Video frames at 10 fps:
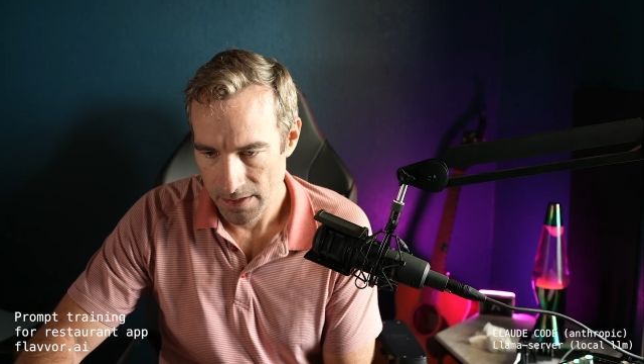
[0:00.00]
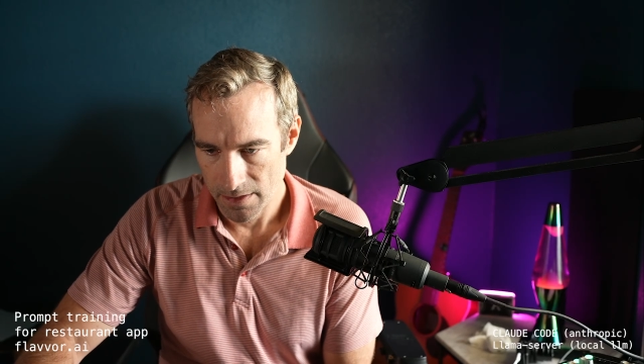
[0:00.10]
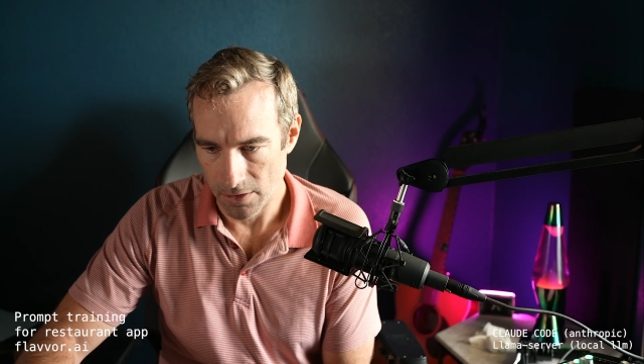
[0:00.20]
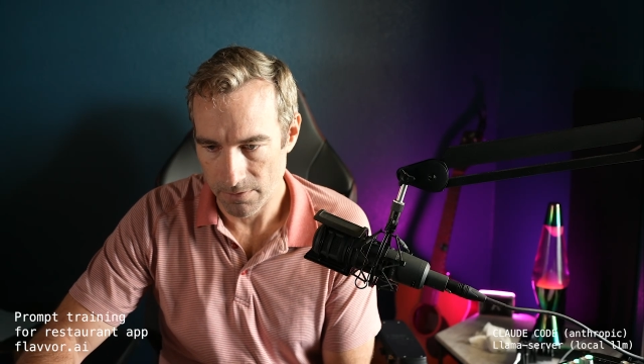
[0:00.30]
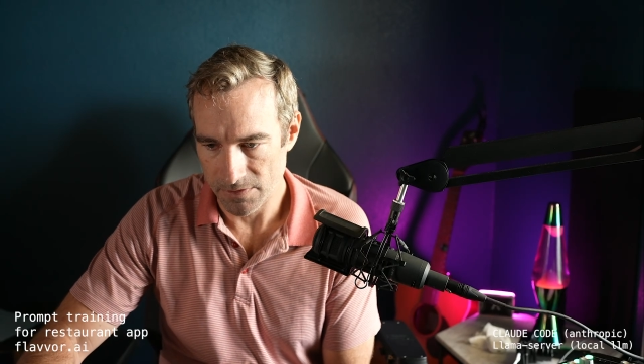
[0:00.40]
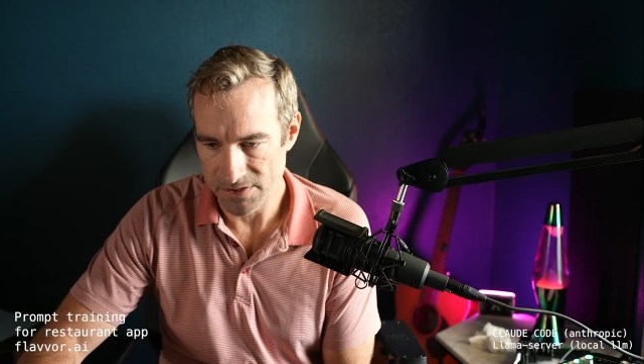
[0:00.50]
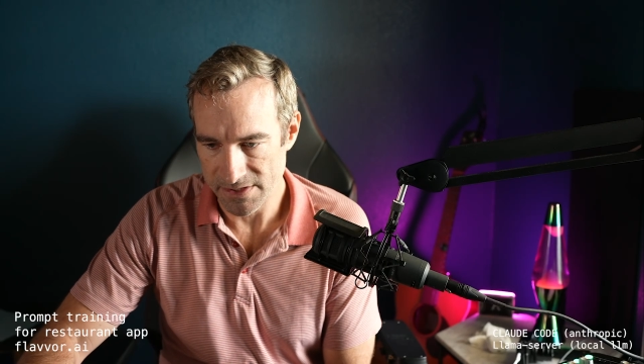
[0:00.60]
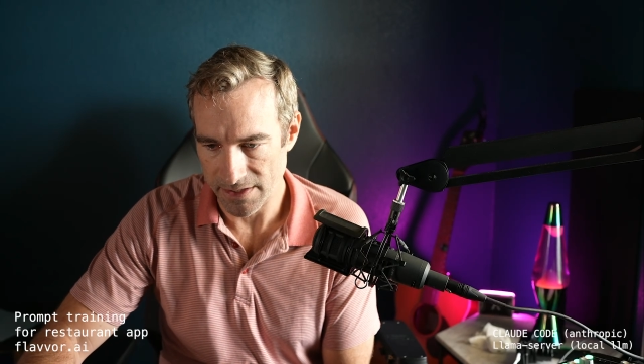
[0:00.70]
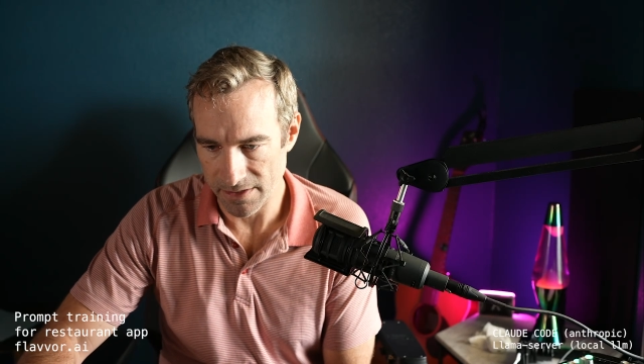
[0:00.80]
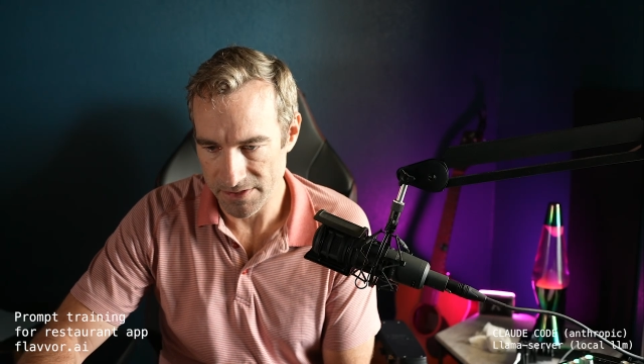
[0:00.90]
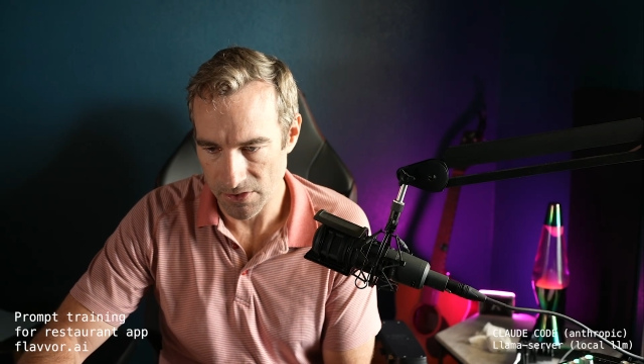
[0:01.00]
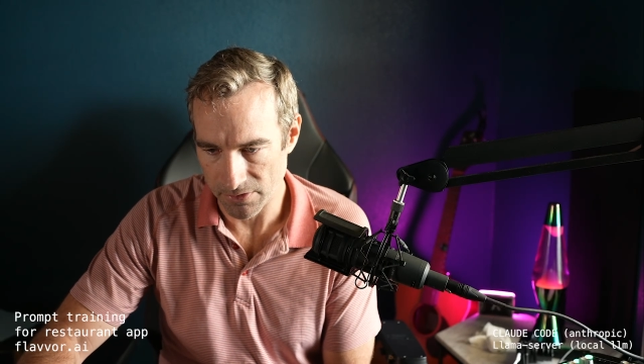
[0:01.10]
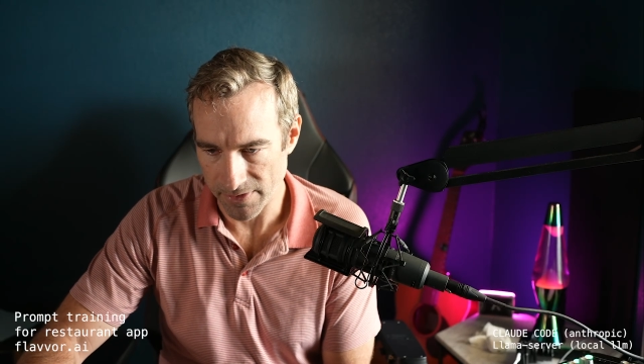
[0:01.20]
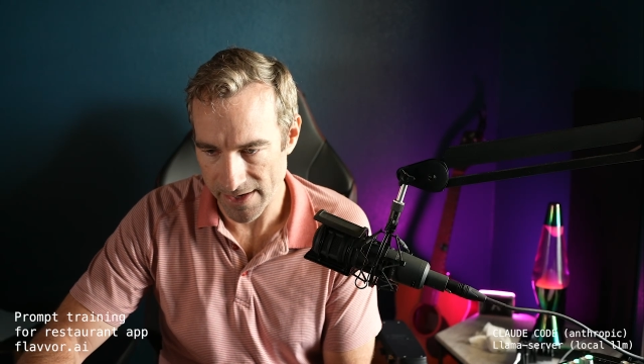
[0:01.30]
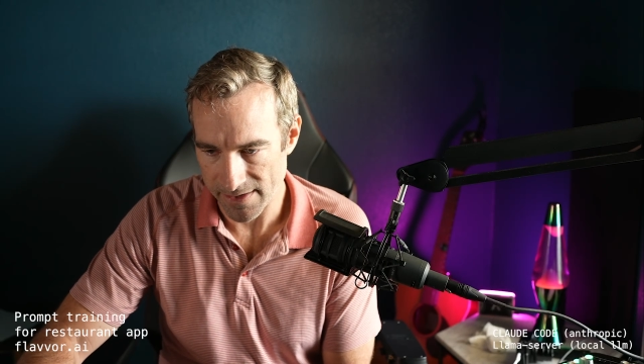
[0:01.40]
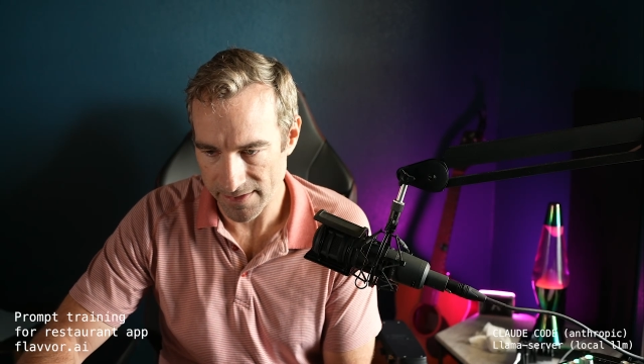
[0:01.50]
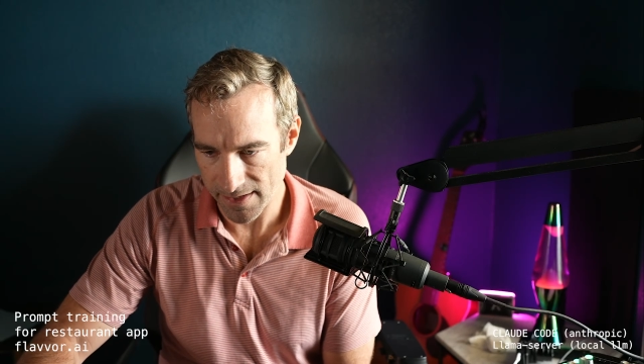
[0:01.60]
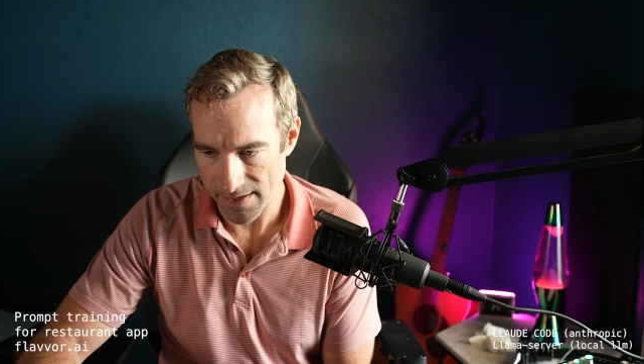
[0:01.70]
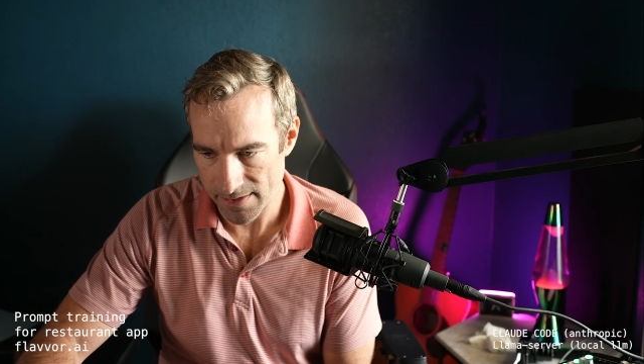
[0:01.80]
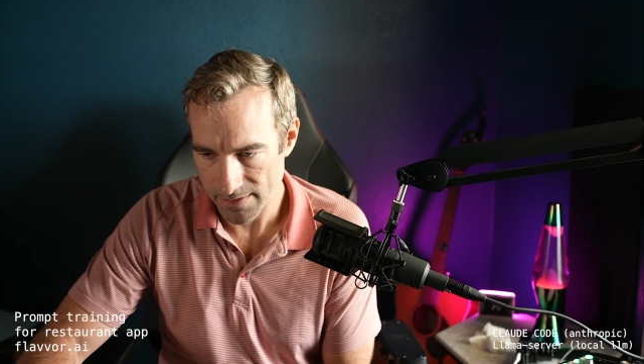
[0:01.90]
Oh, you see here, so it ran it
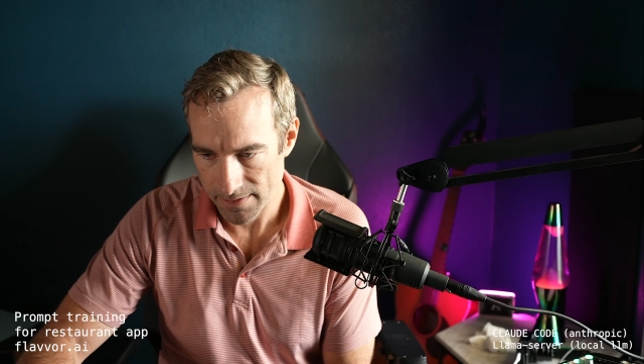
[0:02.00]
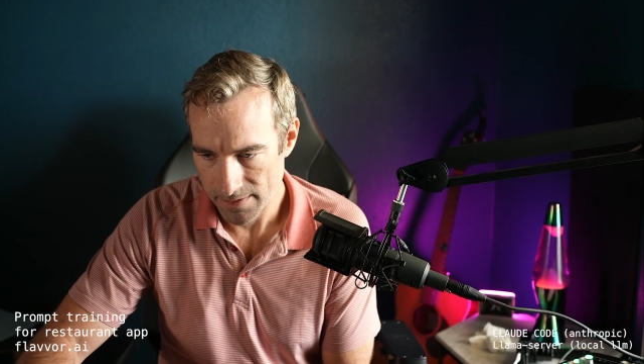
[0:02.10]
again.